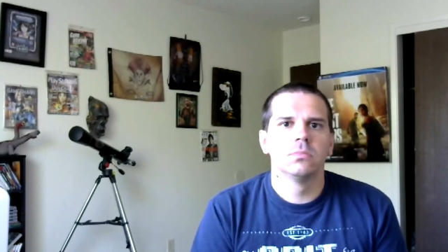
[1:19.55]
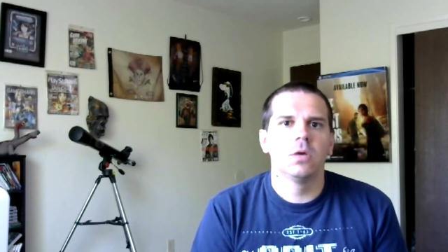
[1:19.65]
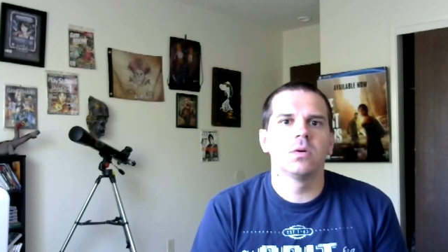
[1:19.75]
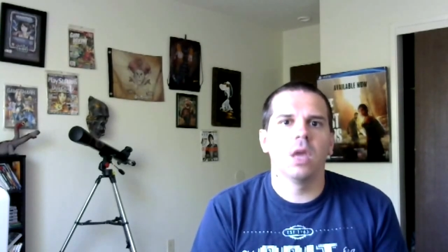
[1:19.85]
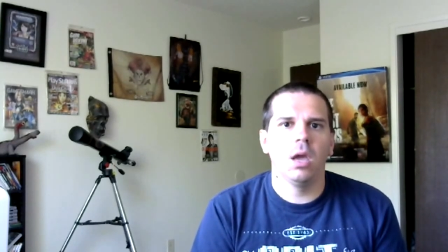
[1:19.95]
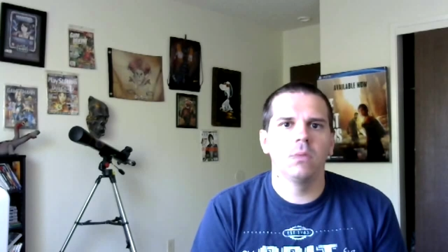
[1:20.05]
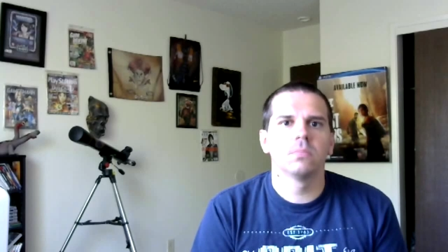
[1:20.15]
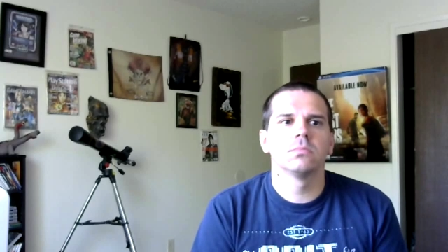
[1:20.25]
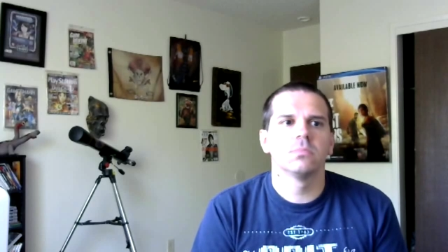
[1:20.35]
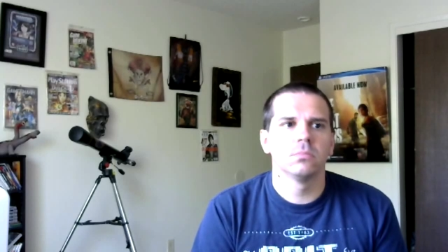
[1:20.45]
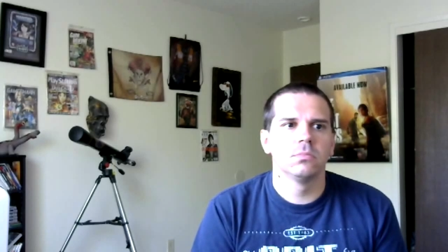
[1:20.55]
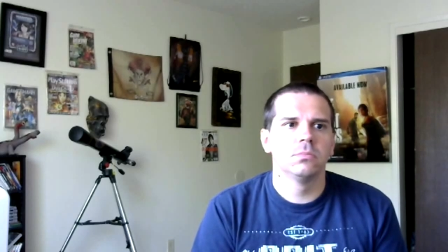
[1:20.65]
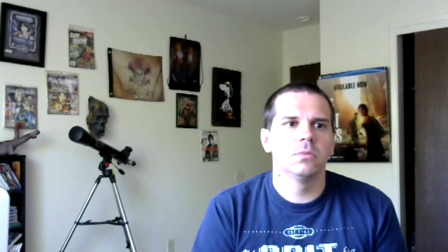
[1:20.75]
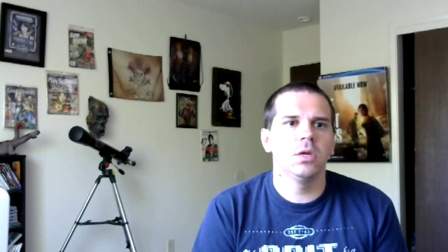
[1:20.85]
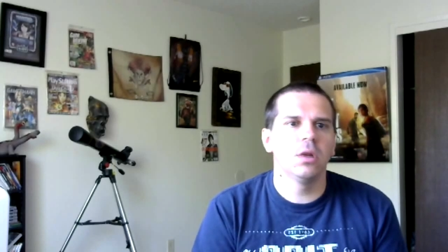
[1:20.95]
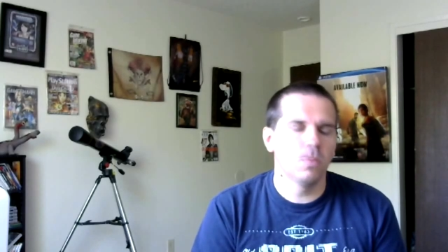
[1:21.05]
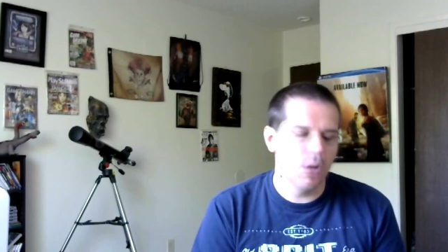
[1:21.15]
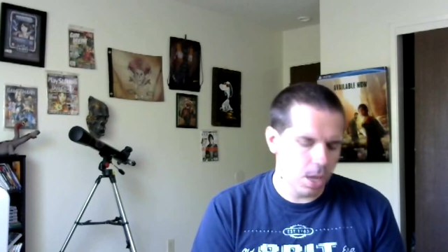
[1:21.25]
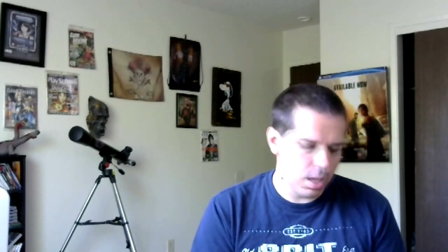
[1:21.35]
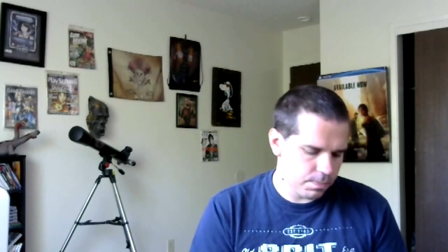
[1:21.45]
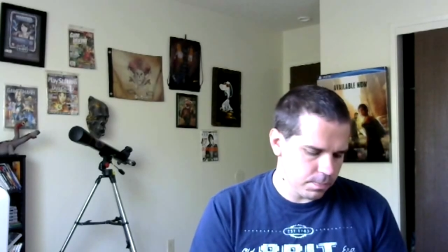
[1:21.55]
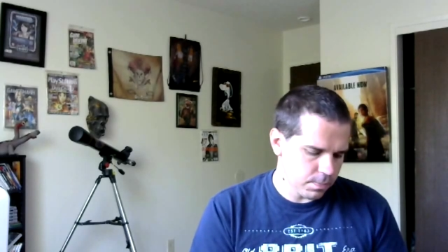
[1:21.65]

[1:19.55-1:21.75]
Okay. Well, you know what?